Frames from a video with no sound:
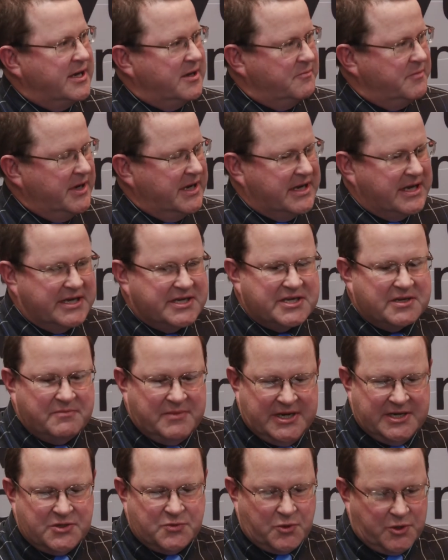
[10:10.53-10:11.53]
because it
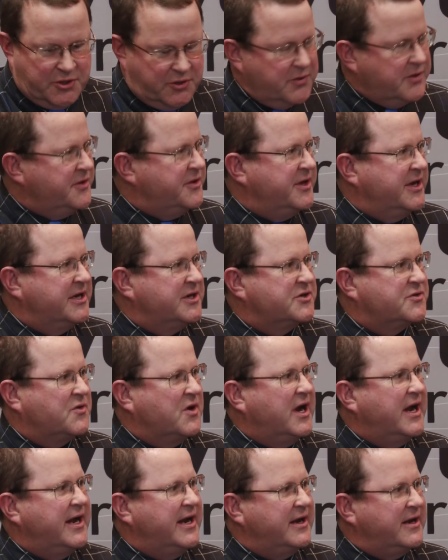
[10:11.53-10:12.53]
means we're doing things
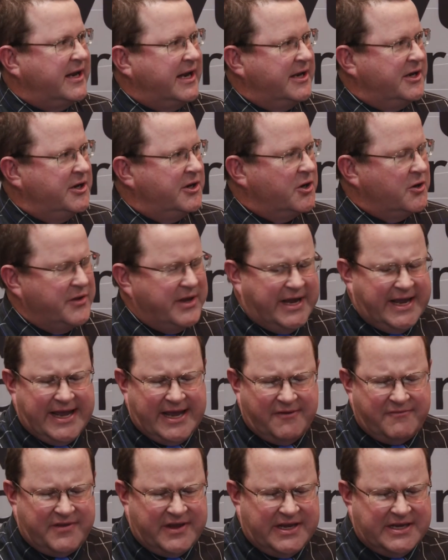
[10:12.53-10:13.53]
right. And they
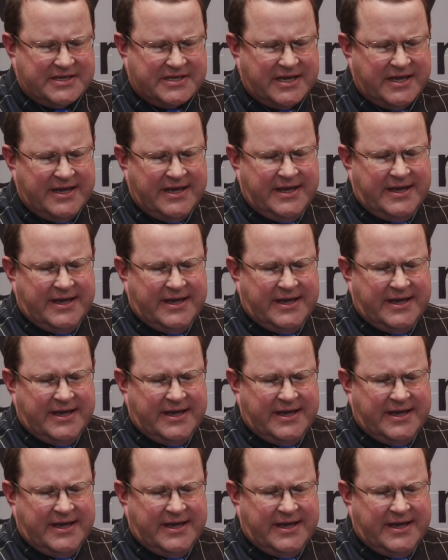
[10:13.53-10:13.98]
have these